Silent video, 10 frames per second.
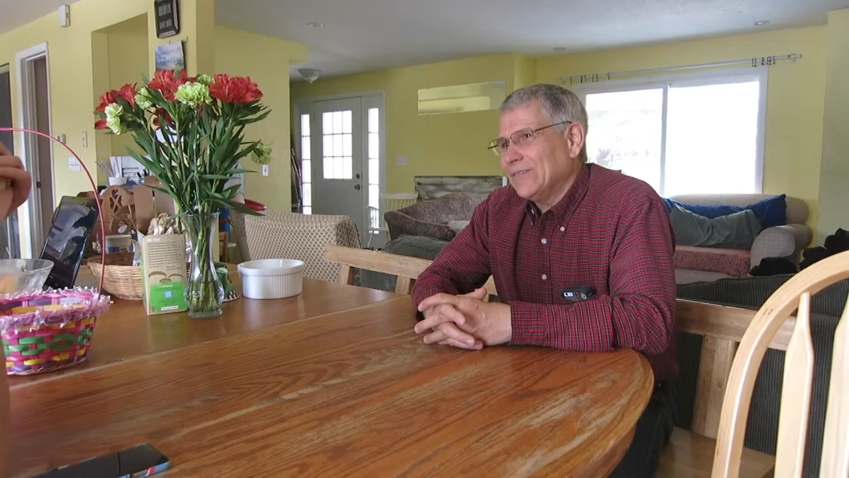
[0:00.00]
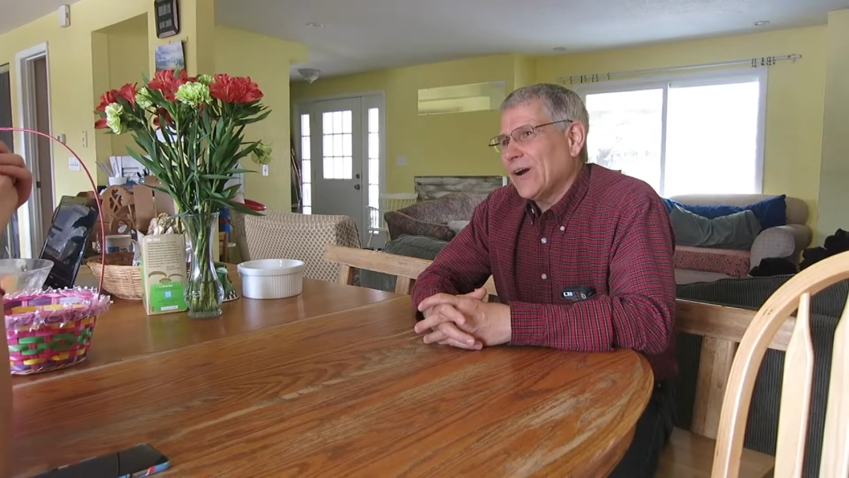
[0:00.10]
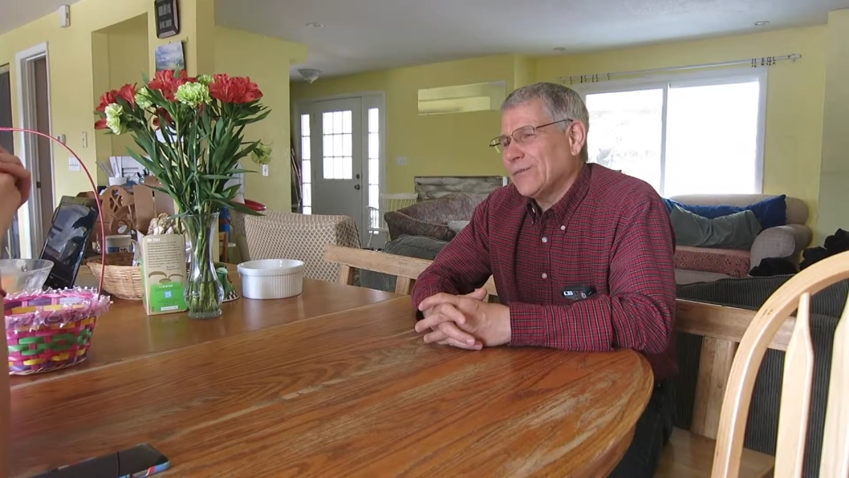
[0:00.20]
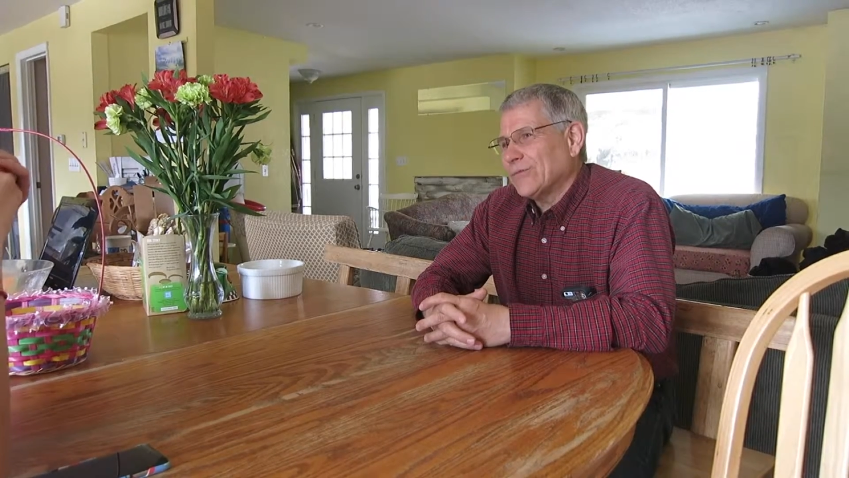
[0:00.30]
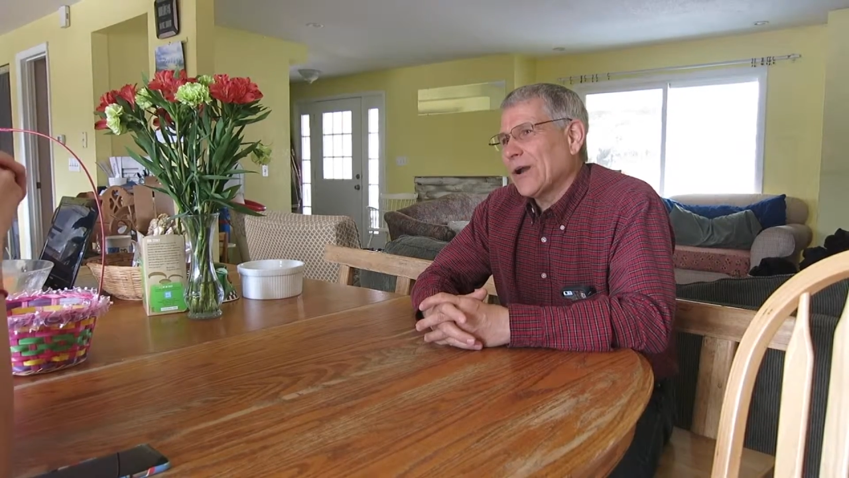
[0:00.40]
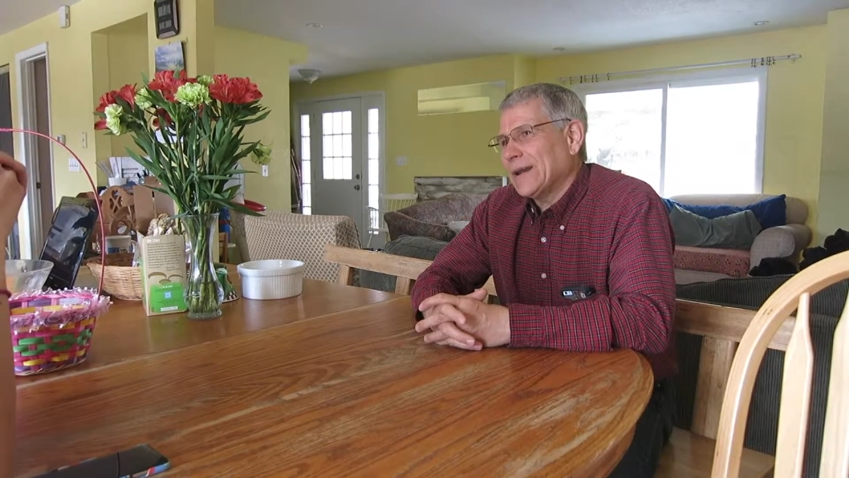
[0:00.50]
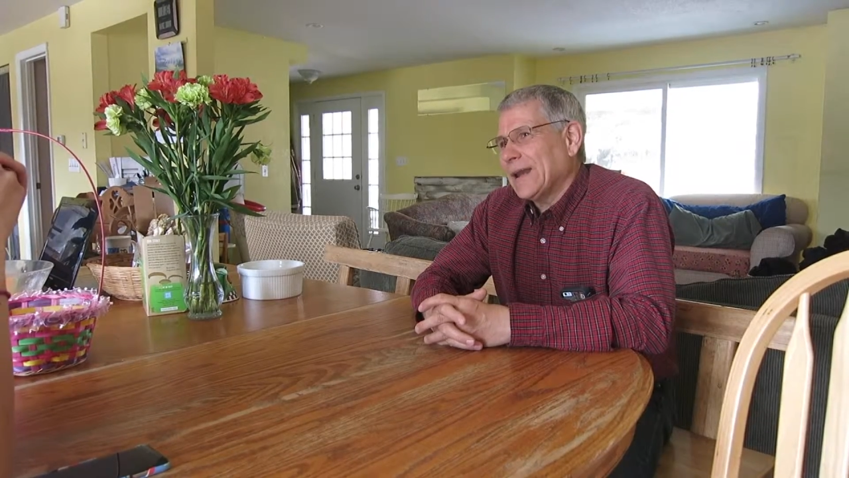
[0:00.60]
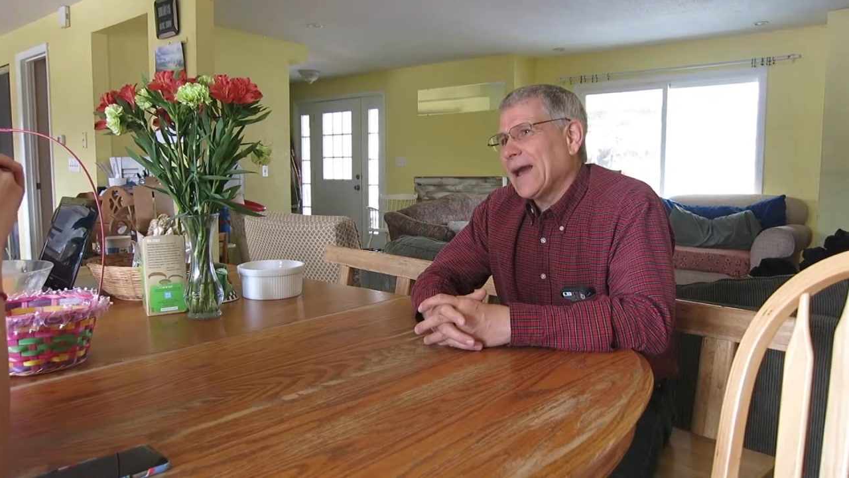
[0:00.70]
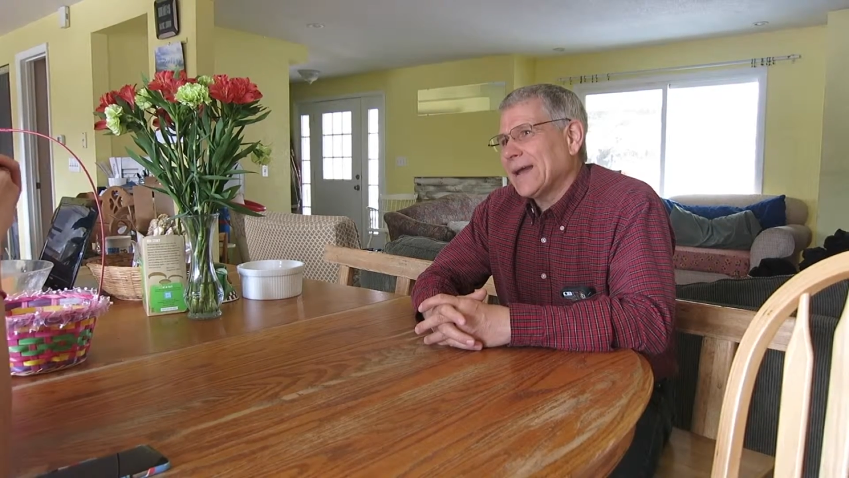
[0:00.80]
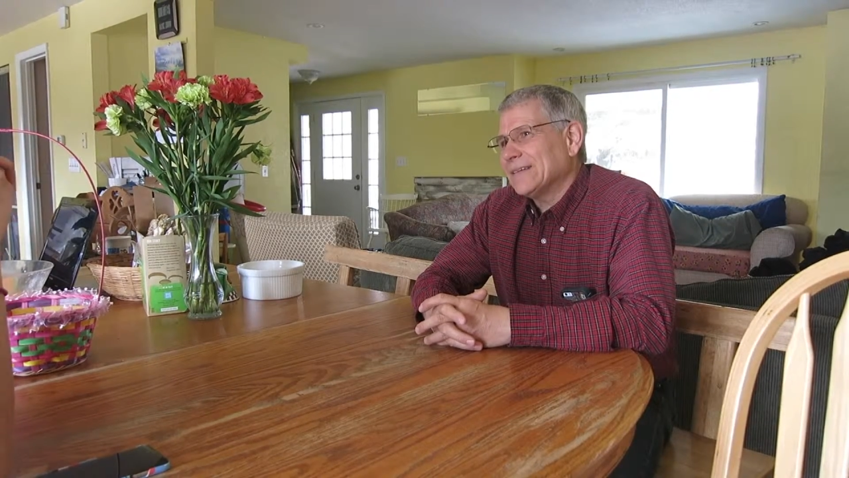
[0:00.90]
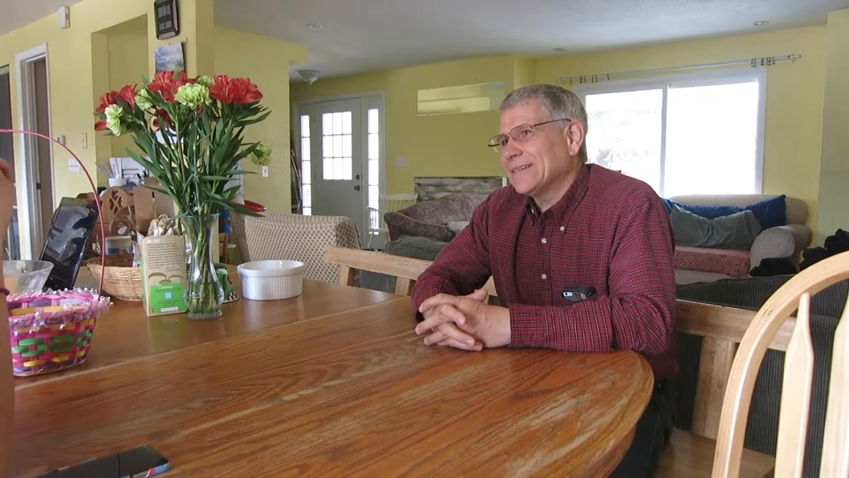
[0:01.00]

on Friday nights.